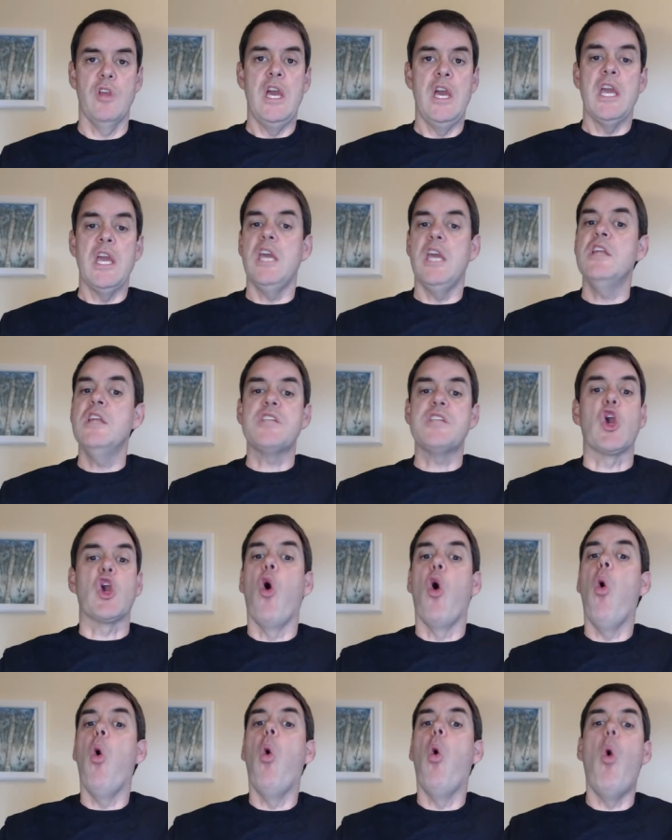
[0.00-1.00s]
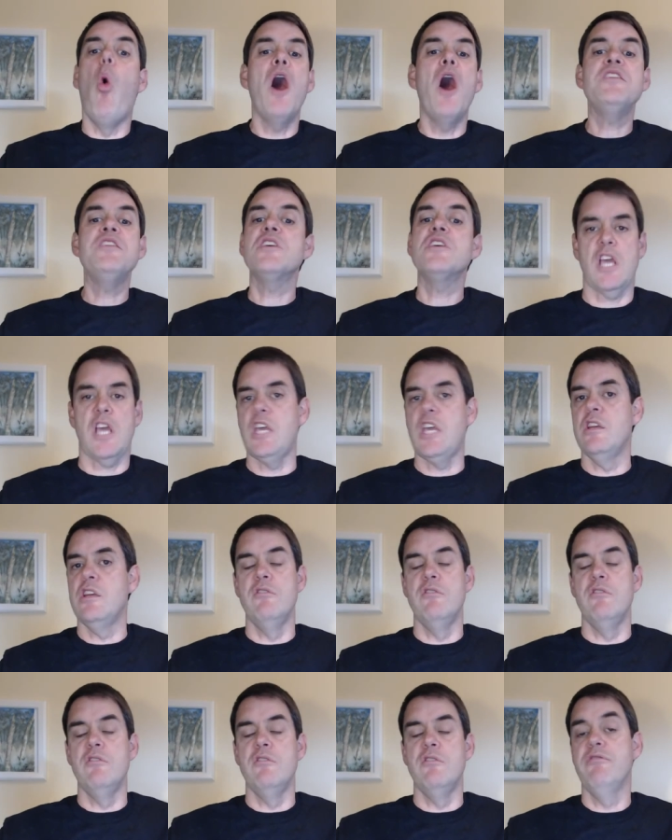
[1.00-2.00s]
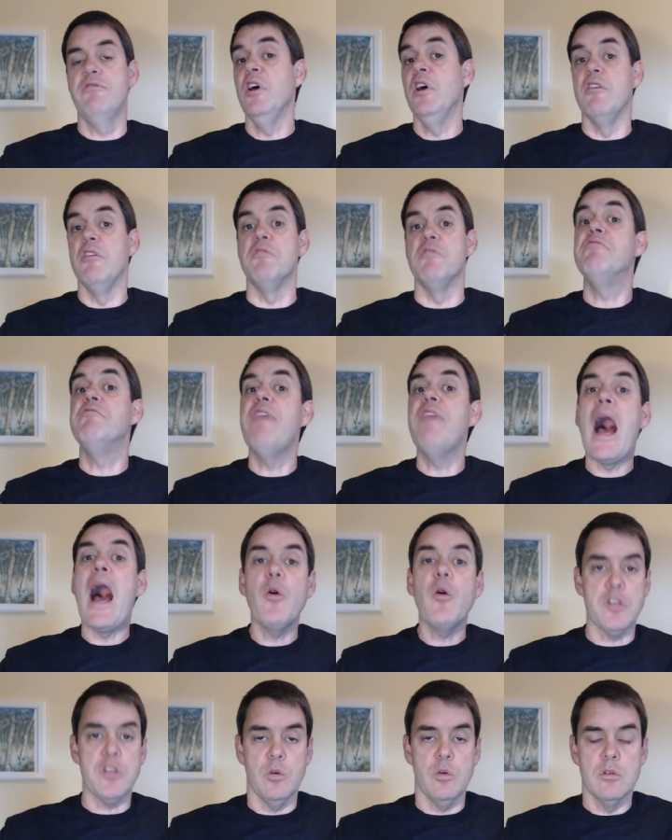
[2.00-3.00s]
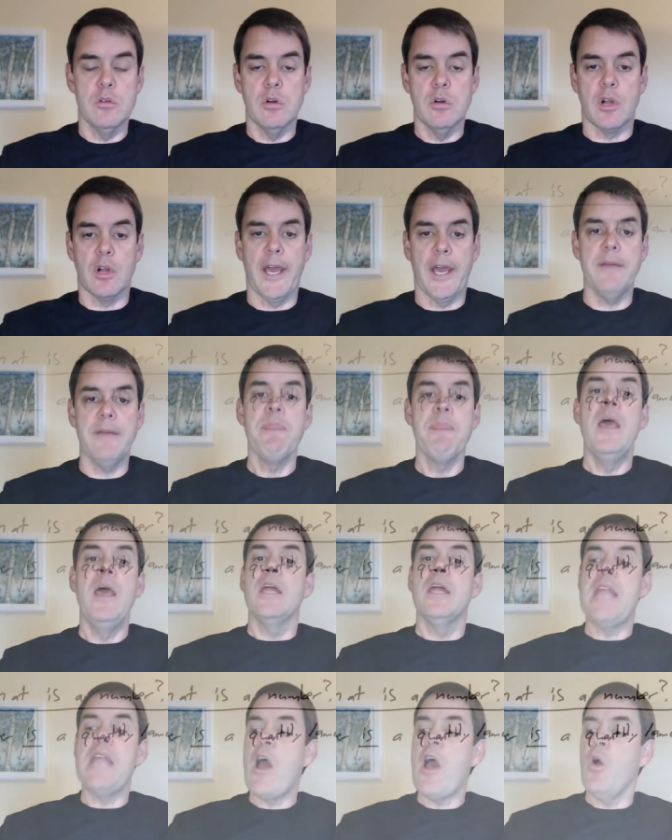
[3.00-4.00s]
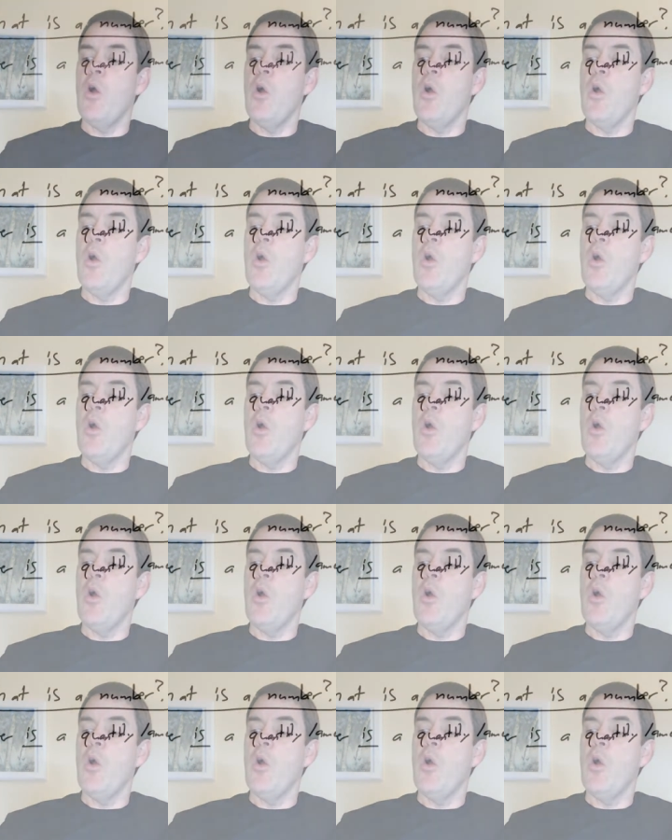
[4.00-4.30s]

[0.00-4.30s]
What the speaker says: It is a quantitative value, okay? Now,